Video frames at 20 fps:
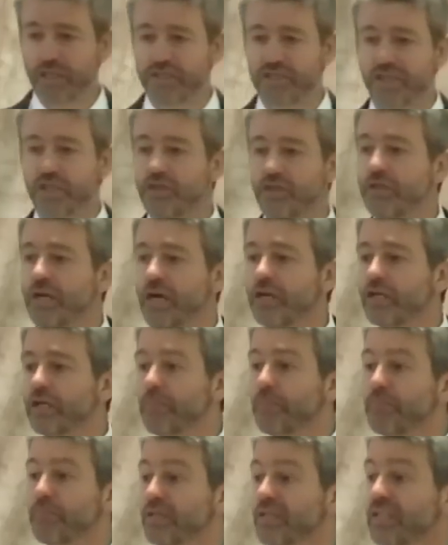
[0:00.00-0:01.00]
they say, "You're not going
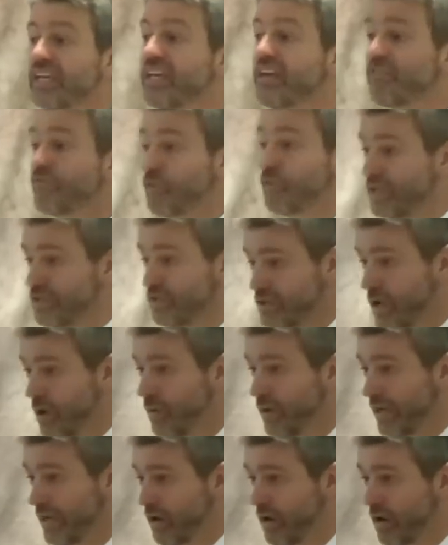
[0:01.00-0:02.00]
to believe what's
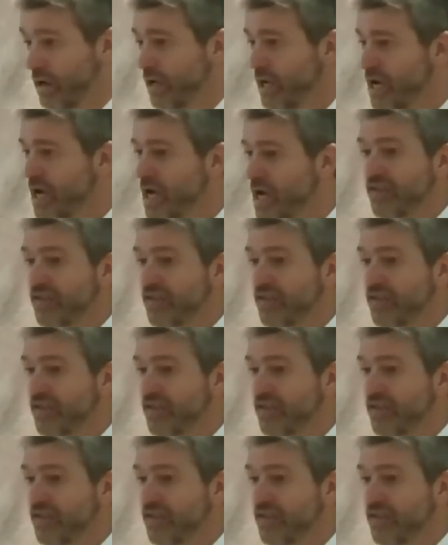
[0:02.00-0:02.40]
going on.